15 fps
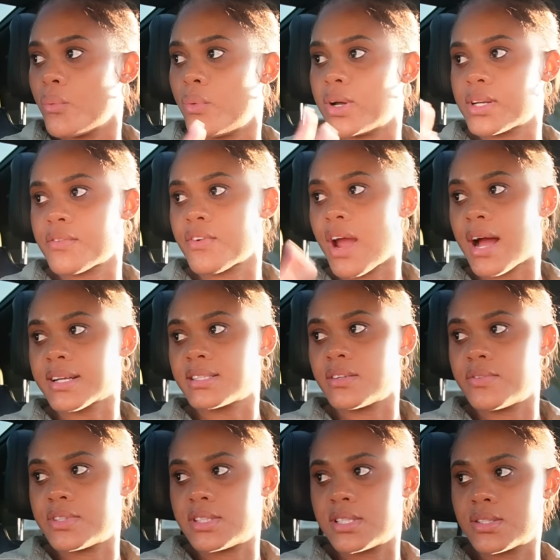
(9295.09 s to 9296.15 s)
whatever
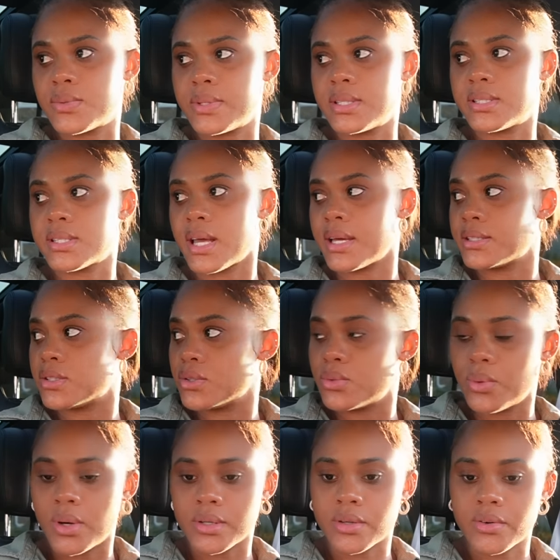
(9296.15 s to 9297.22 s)
activities we decide to
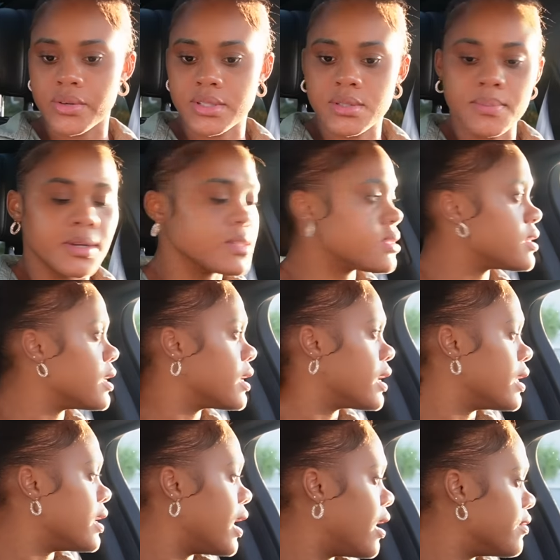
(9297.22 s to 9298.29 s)
do on christmas they
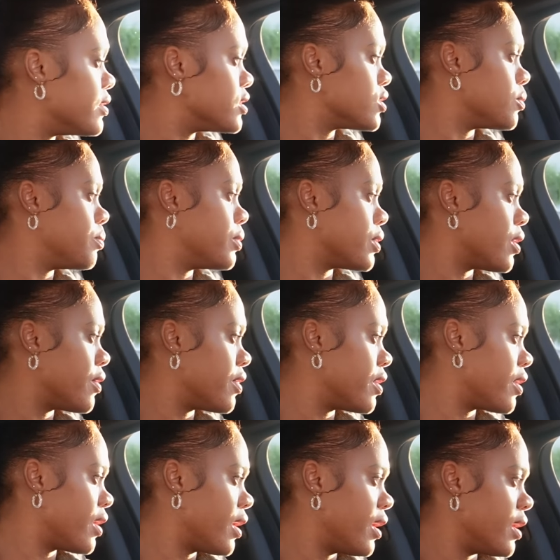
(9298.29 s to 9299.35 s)
can have it to put on
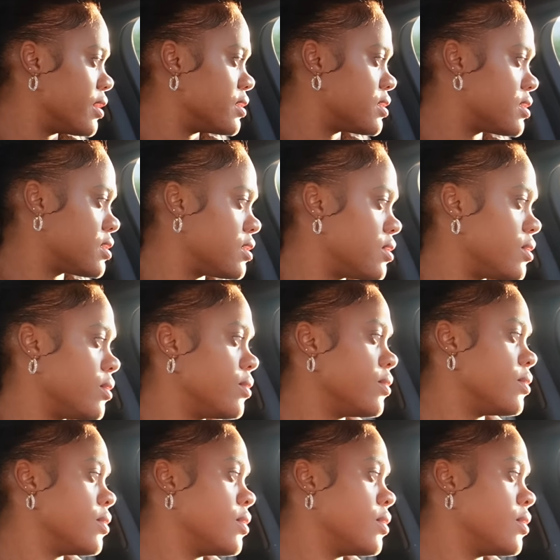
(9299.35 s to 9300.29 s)
their heads you know